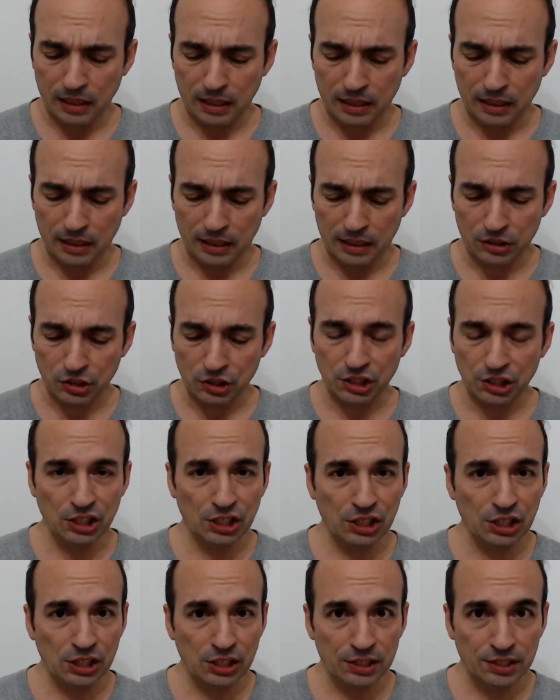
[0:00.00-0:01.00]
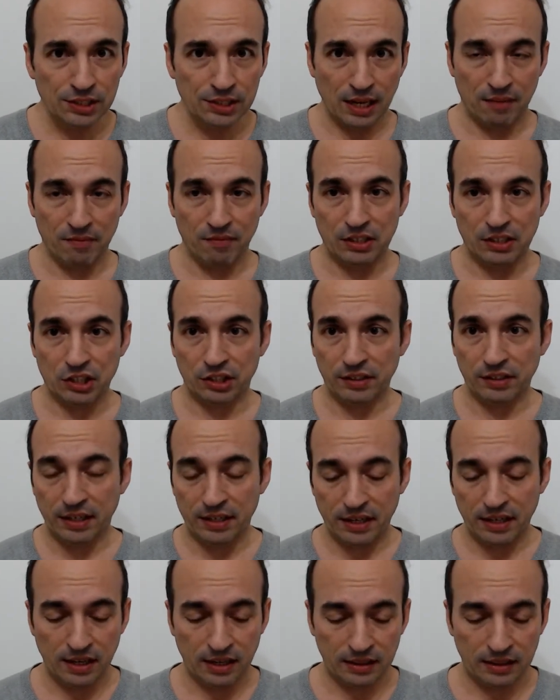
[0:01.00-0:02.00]
cheese? I'm
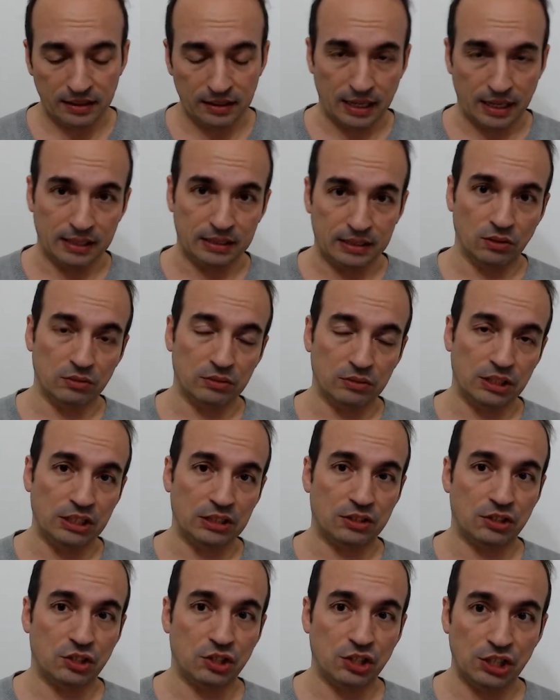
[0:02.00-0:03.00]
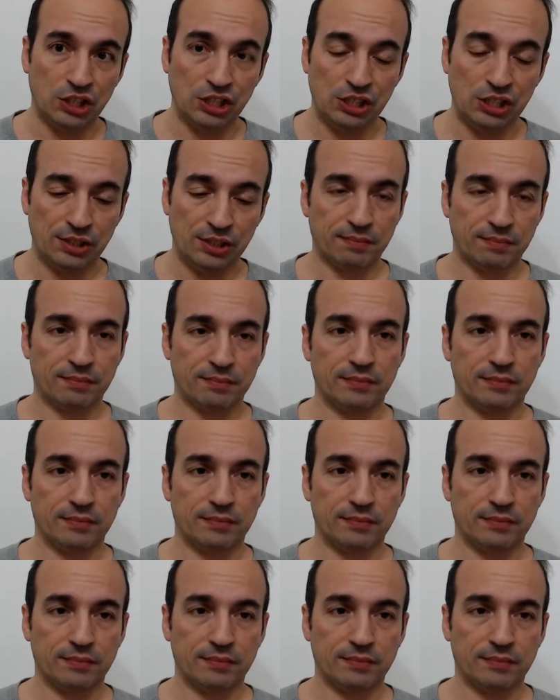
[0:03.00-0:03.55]
vegetarian. I don't eat cheese.